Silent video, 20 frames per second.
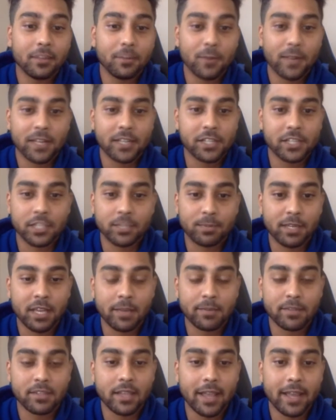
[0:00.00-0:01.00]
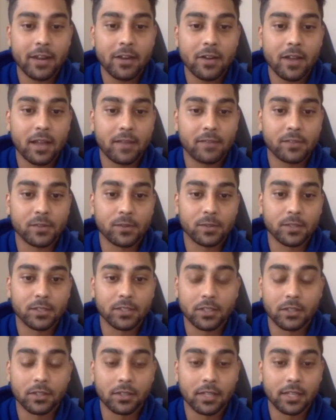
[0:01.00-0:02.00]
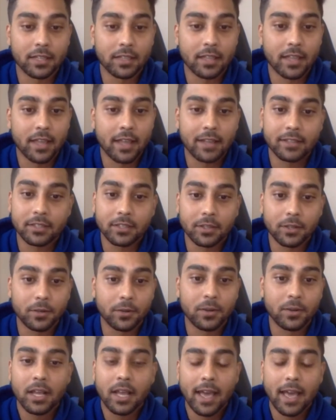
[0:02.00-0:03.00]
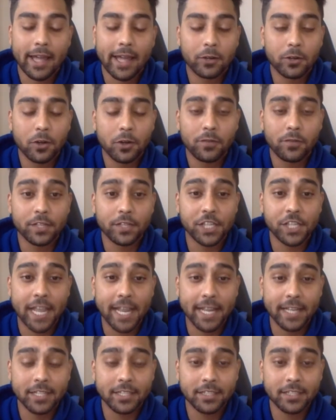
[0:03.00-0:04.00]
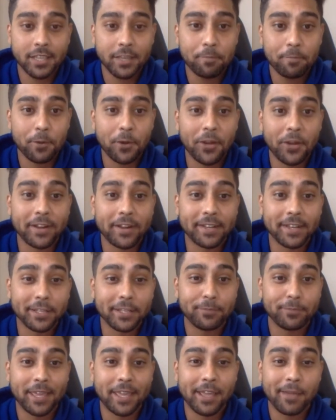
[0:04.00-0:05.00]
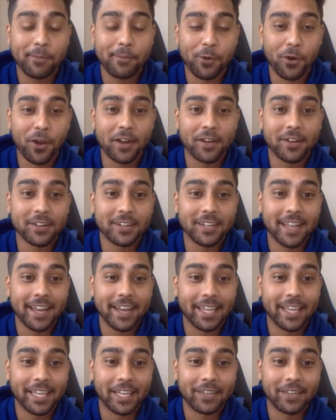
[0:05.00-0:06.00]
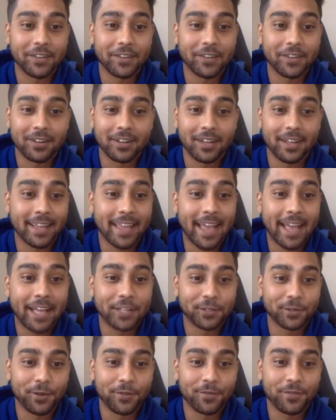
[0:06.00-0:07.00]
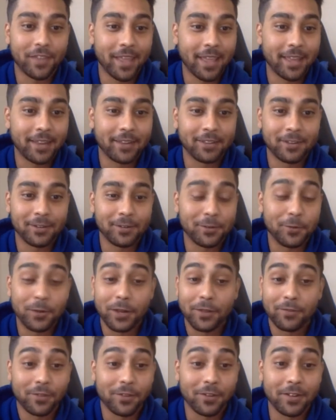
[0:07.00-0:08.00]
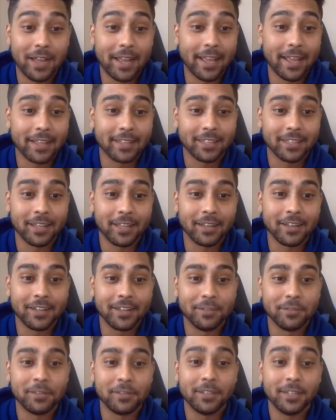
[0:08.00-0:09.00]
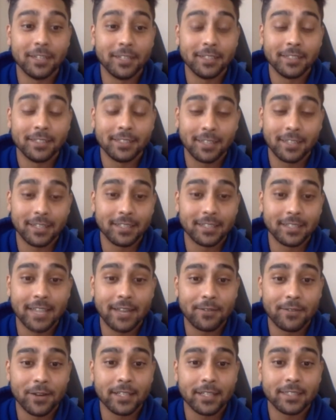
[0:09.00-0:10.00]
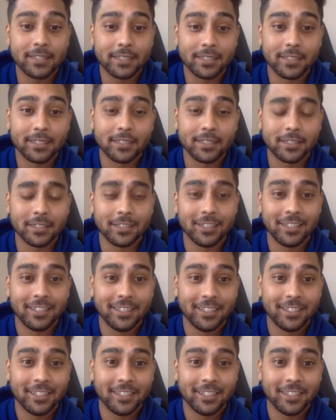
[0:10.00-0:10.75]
the race just becomes tighter after a result like that. So I don't know if it changes it, but it does make it more entertaining if you're a casual fan rooting for, I guess, a good, good, good tight race this season.